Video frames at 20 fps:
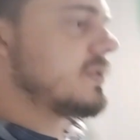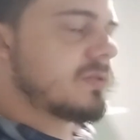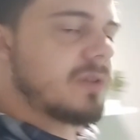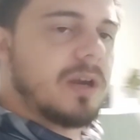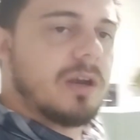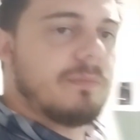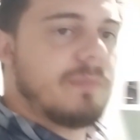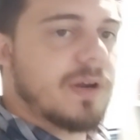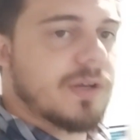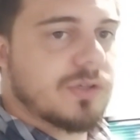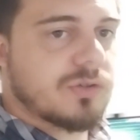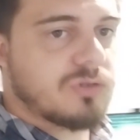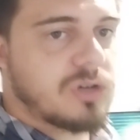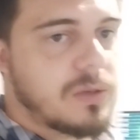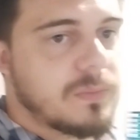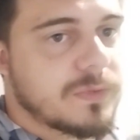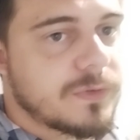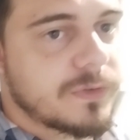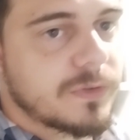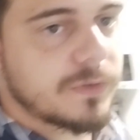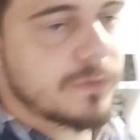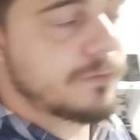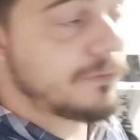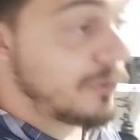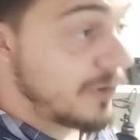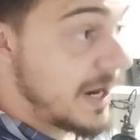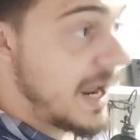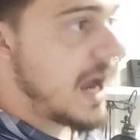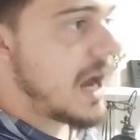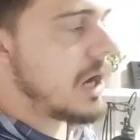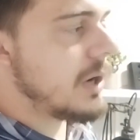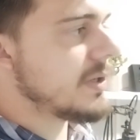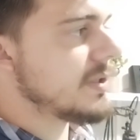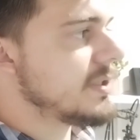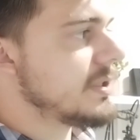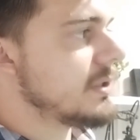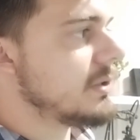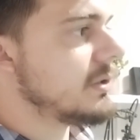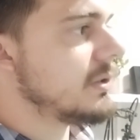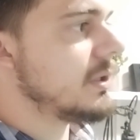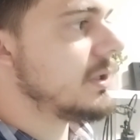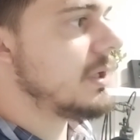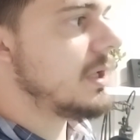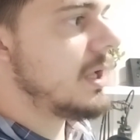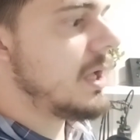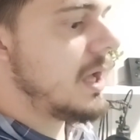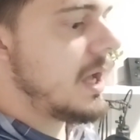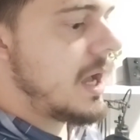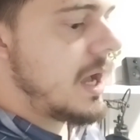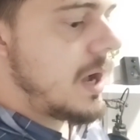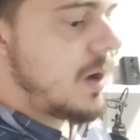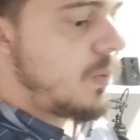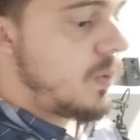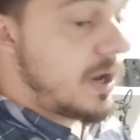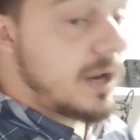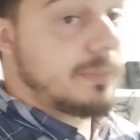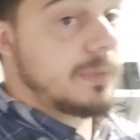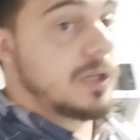on my streams for now until what I'm going to